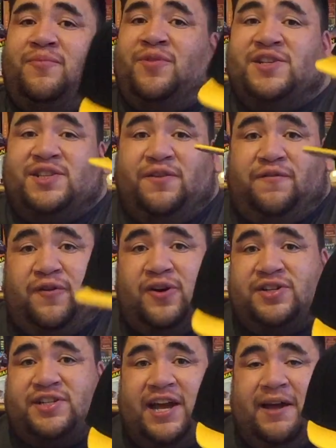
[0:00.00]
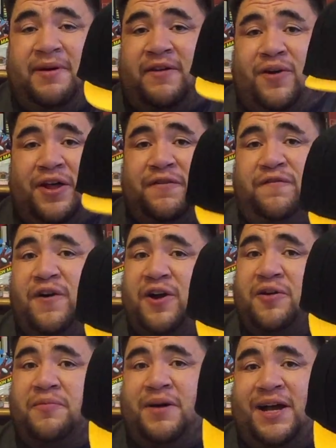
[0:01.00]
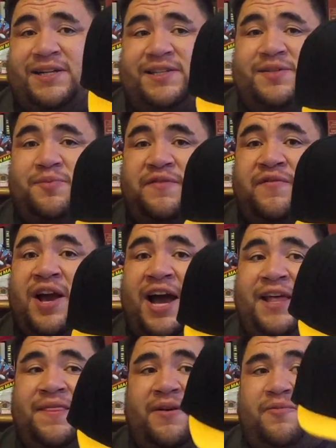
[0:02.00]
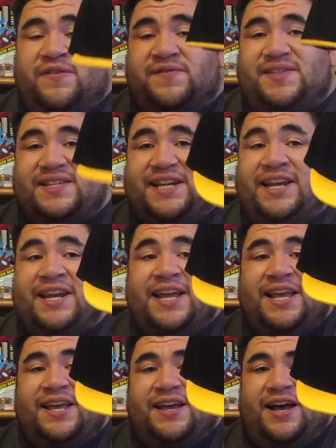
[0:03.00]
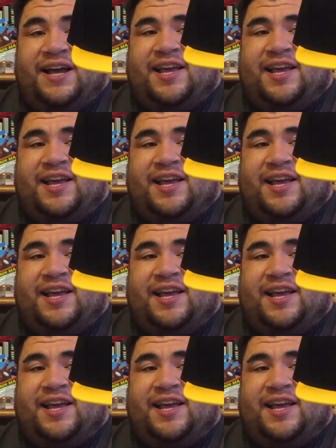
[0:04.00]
this is the first time out of all the Funko boxes we've gotten that we've seen a